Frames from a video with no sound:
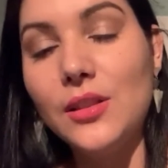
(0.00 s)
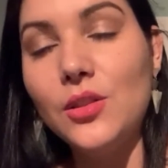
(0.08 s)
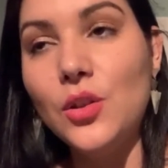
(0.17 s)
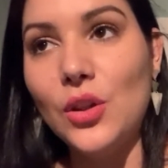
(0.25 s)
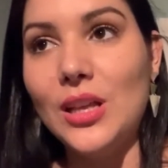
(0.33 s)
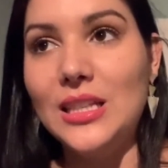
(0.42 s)

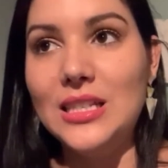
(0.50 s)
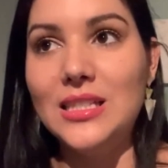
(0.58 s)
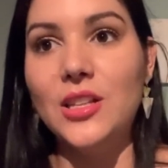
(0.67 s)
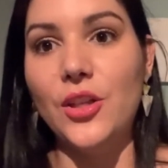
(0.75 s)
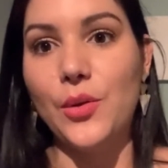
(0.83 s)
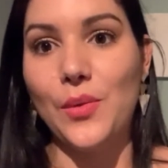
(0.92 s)
know that this is
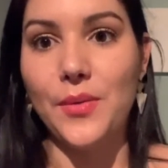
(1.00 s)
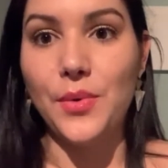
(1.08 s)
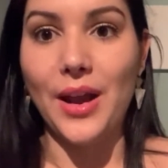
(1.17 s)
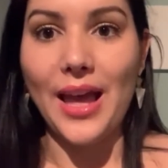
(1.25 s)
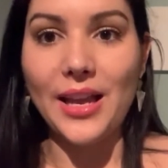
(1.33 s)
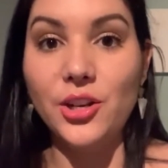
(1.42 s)
another way
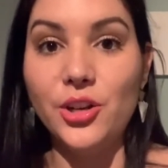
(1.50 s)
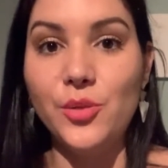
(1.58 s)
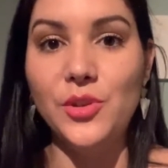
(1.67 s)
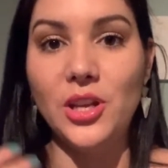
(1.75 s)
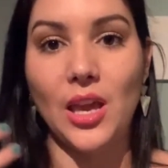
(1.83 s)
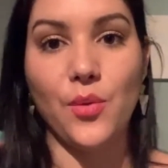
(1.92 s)
where I could
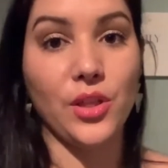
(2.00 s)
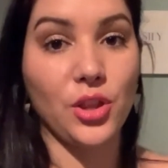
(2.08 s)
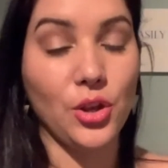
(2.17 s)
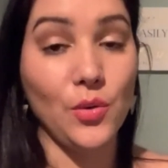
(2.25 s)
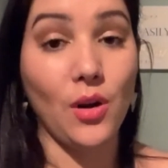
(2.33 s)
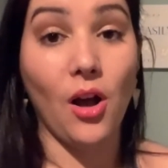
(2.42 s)
communicate
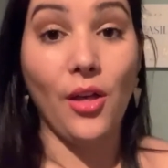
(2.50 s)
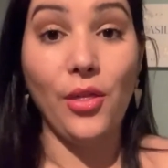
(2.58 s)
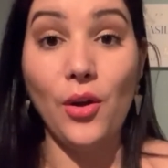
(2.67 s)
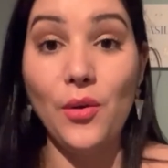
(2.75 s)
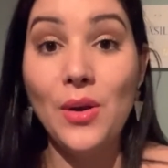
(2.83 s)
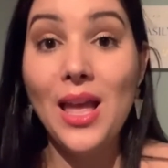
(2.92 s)
with you,
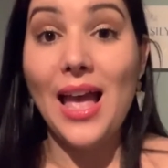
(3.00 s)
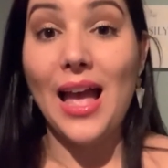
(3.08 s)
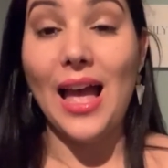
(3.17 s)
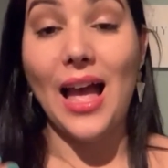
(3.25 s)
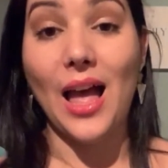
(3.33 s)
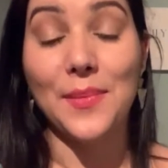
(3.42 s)
although
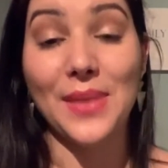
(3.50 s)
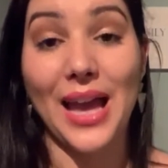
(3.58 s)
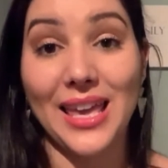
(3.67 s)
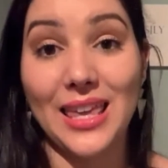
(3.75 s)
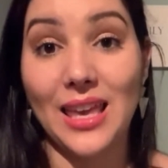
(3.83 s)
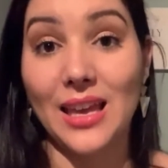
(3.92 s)
um, I
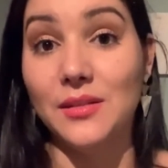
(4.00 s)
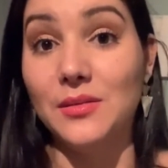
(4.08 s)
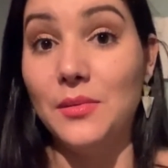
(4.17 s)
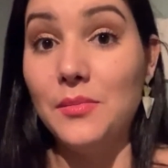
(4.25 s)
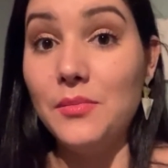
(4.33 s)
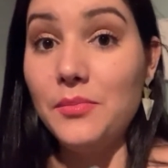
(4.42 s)
can't
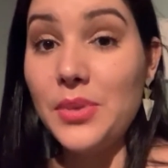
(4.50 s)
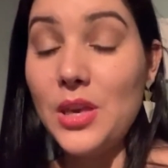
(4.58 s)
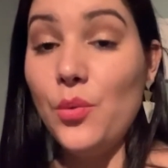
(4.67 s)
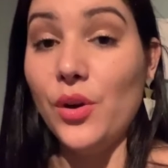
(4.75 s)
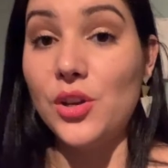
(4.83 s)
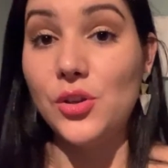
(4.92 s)
be
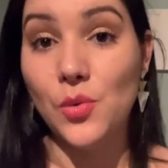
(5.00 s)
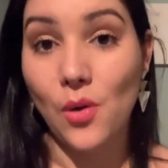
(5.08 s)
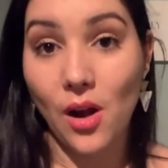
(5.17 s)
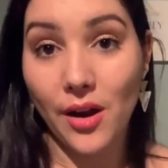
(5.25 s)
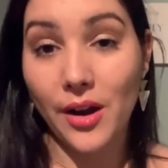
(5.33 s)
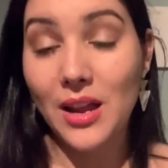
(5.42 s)
where you
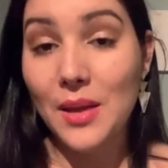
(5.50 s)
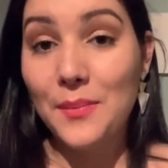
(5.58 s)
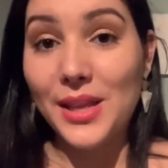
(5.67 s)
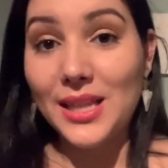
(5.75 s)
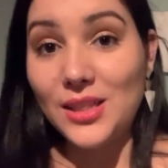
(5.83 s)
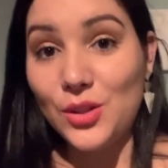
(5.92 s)
are,
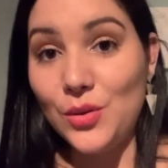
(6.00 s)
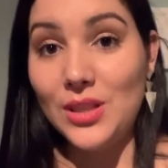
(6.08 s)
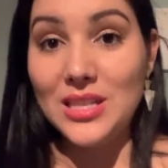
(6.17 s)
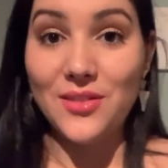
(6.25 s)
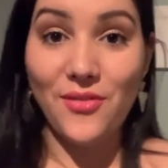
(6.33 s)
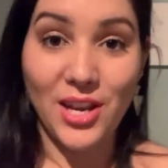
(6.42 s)
but through
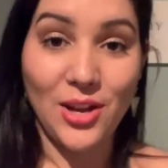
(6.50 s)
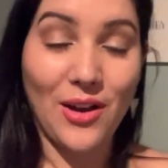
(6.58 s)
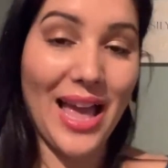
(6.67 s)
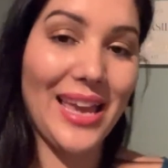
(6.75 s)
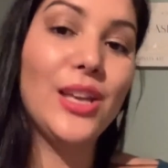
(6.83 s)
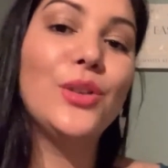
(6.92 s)
this video
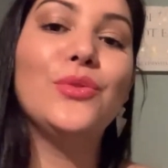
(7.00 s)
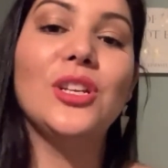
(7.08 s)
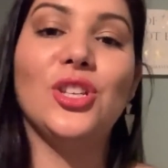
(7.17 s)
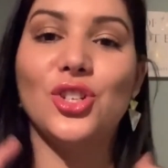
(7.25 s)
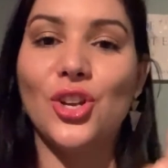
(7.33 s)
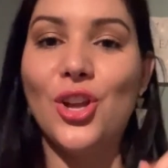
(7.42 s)
I can
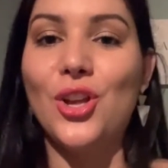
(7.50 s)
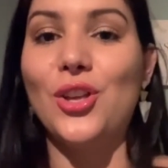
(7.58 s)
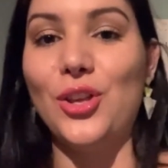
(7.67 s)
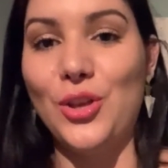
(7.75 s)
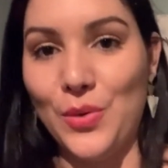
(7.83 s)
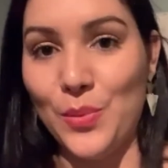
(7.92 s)
reach
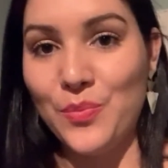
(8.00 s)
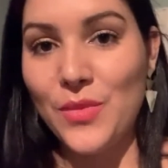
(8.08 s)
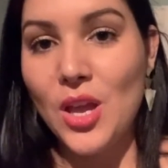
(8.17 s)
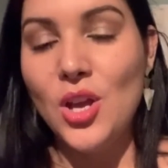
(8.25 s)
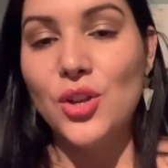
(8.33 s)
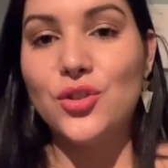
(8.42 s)
you.
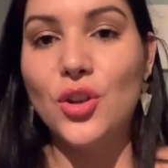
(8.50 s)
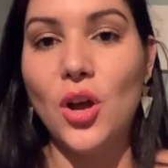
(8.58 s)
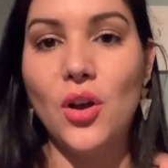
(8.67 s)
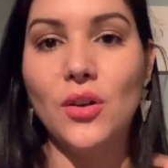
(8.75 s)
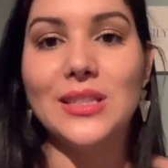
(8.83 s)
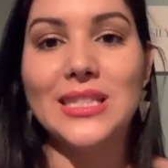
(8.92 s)

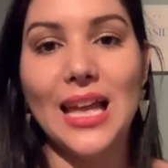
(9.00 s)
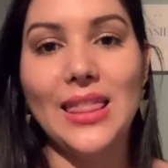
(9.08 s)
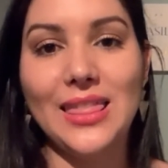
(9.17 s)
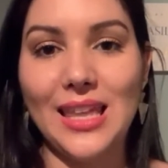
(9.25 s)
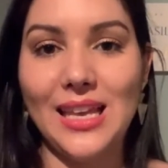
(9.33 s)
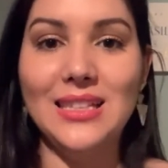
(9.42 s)
So
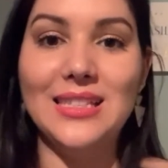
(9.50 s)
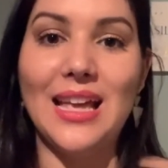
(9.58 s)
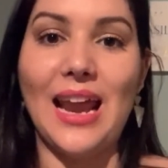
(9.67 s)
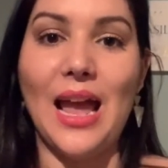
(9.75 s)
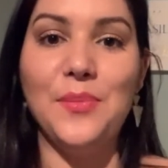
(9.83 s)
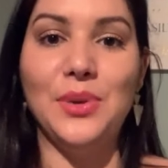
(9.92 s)
ten things that
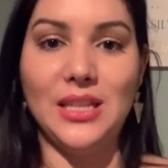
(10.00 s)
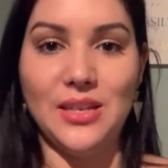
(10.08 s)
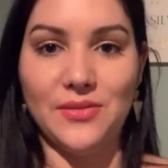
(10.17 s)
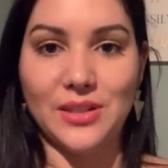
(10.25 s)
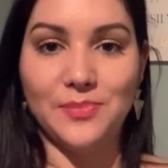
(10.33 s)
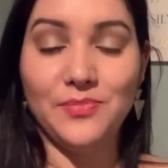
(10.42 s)
I
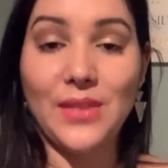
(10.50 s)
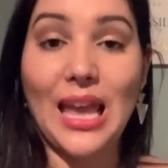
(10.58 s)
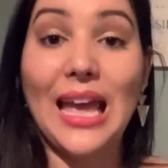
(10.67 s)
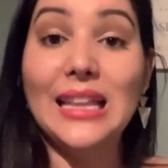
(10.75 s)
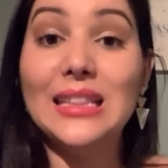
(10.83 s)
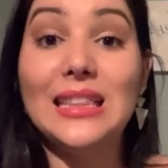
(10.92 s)
believe in,
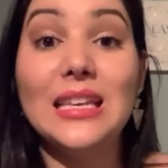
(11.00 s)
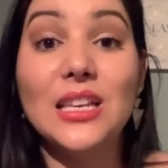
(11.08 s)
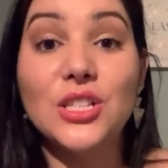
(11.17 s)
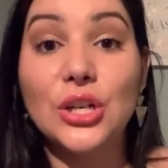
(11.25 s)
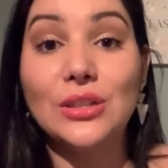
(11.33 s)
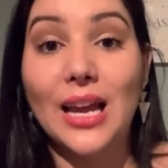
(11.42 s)
and
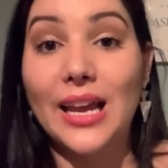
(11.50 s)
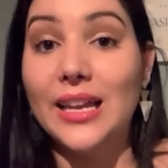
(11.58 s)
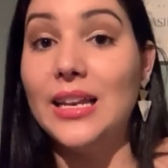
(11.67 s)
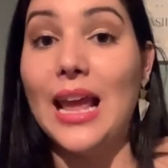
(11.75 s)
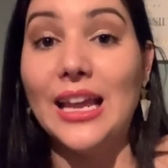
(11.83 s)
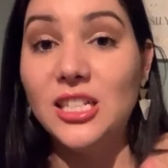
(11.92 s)
these are not
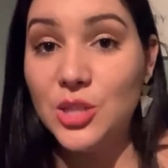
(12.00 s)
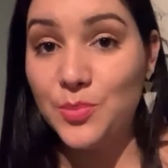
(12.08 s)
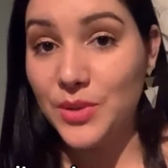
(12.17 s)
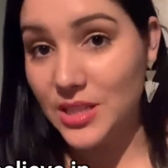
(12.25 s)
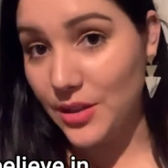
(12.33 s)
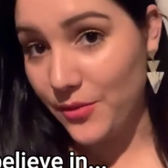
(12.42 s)
in any
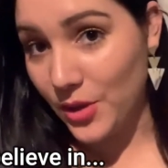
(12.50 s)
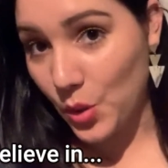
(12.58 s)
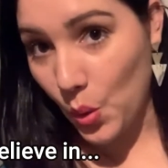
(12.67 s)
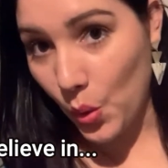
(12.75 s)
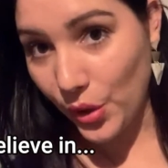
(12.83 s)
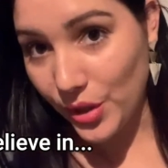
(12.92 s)
specific
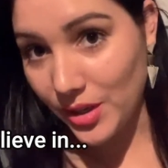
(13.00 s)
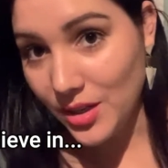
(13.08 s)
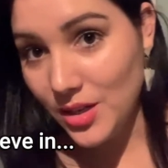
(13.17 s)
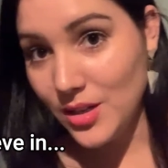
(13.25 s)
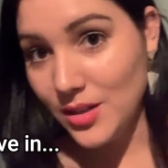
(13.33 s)
order,